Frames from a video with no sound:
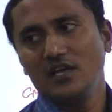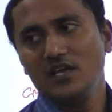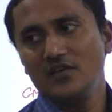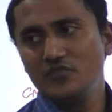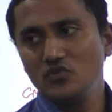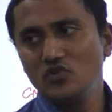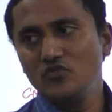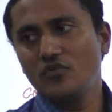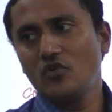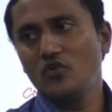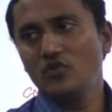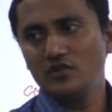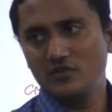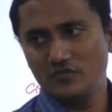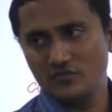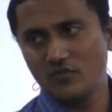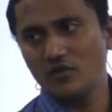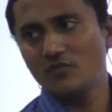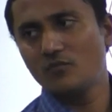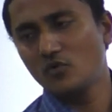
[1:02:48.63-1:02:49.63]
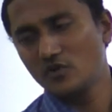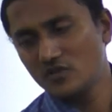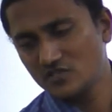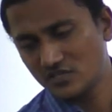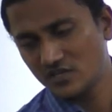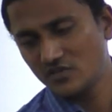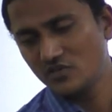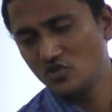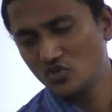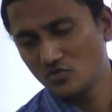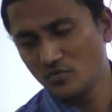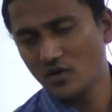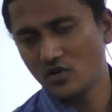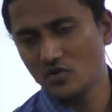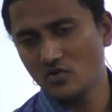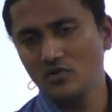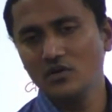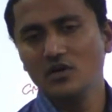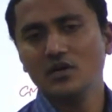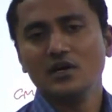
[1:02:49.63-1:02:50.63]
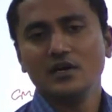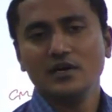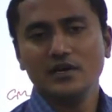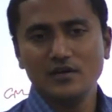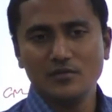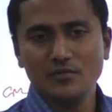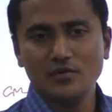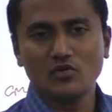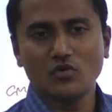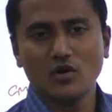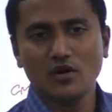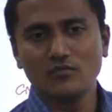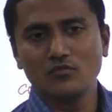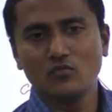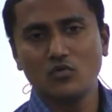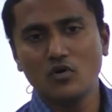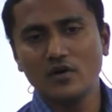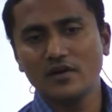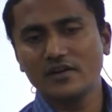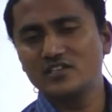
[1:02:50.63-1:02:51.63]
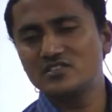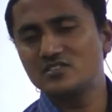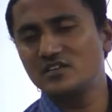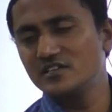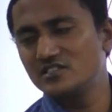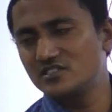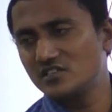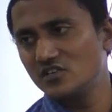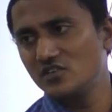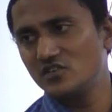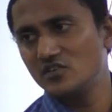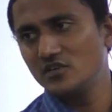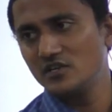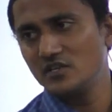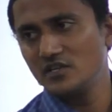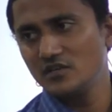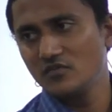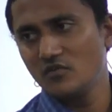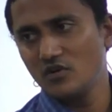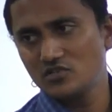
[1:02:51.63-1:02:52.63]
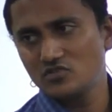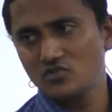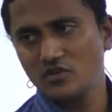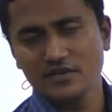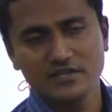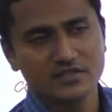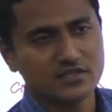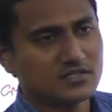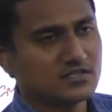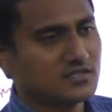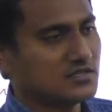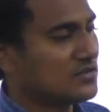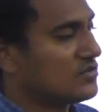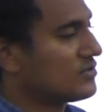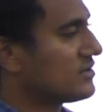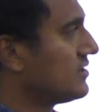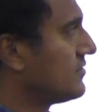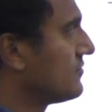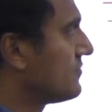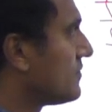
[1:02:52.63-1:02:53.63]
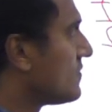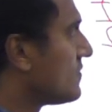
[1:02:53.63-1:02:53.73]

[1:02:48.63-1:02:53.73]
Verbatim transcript: If you found one more discontinuity tomorrow, it will be called Mohan Krishna discontinuity. What's wrong in that? Okay.